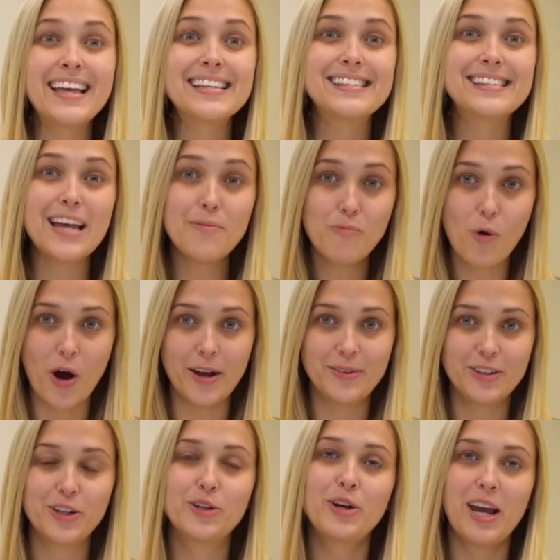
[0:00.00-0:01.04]
Step
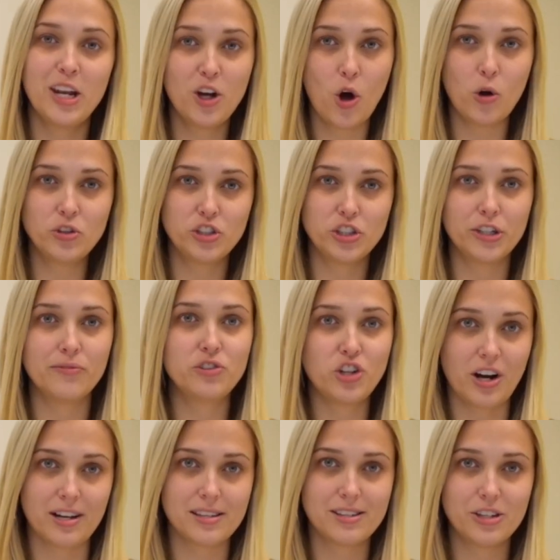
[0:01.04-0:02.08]
1. Create a culture of
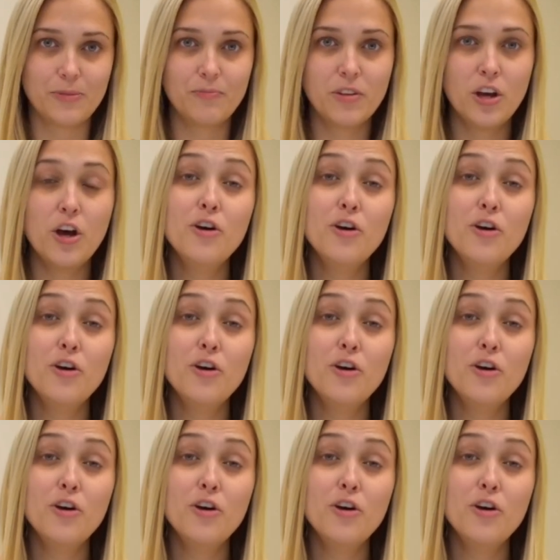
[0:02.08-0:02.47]
trust.